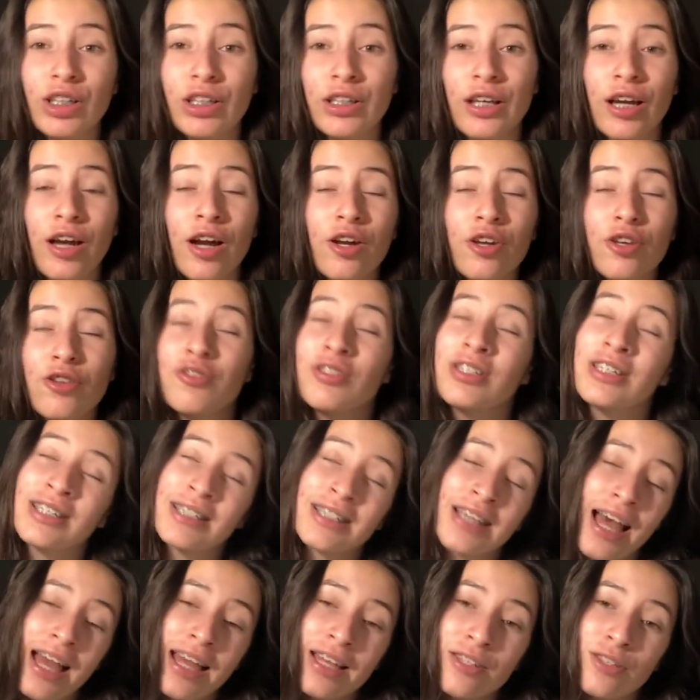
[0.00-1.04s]
they have cute
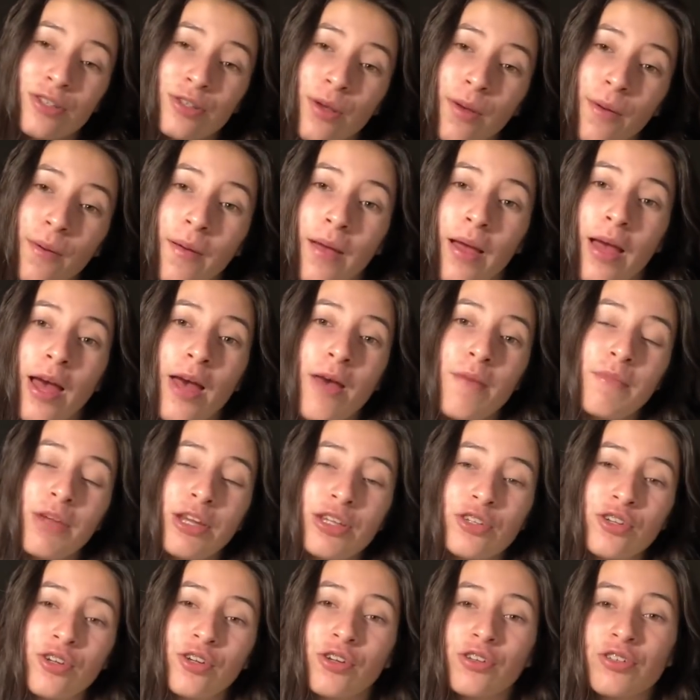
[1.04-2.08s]
designs, so
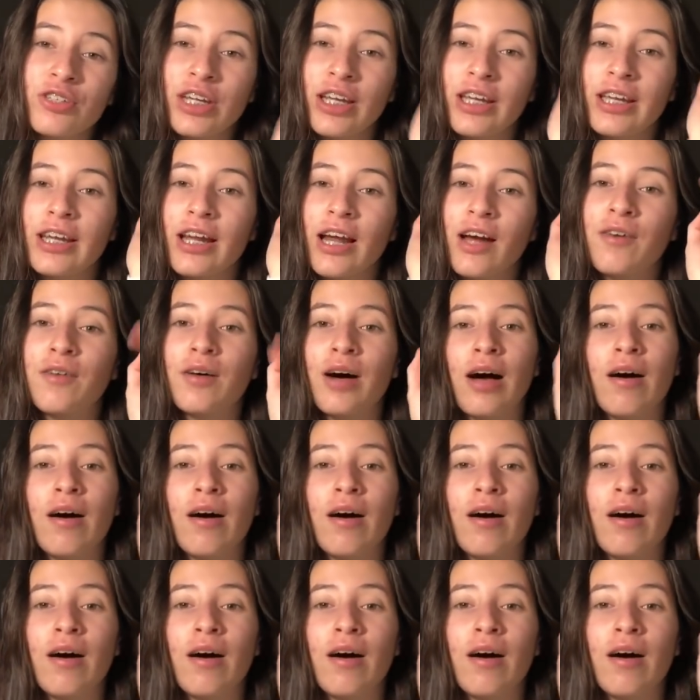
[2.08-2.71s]
make sure you go check it out.